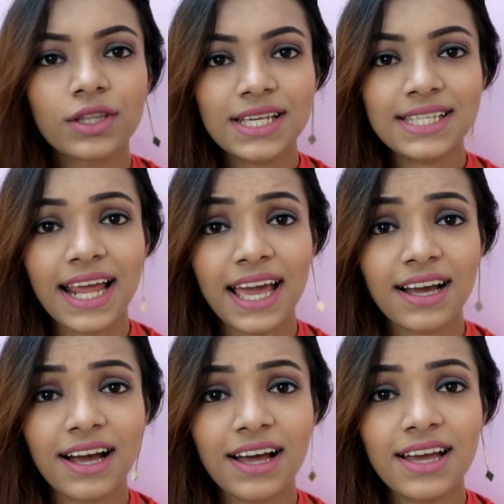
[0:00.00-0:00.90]
this
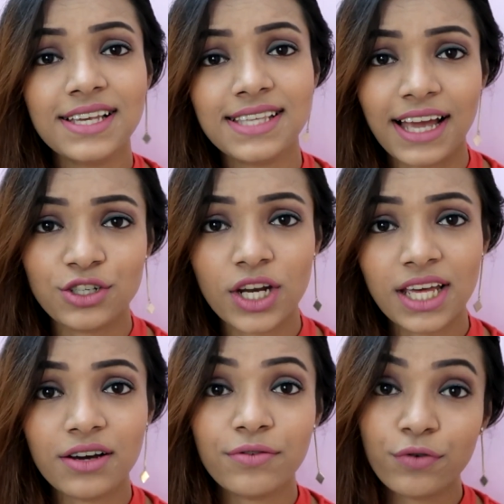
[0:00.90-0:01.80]
lehenga is
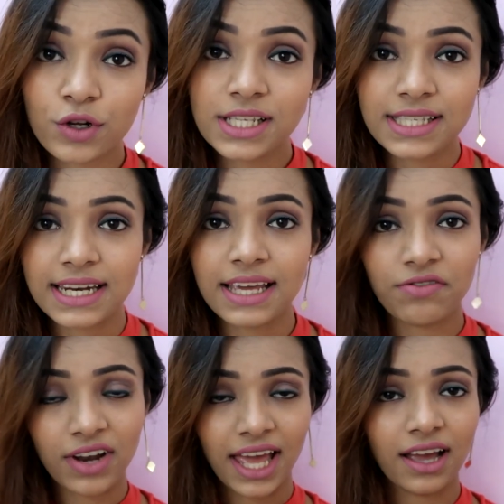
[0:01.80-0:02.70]
actually a full
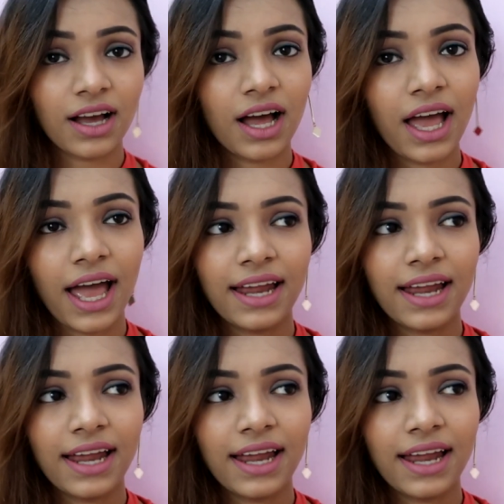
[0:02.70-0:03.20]
sleeve lehenga,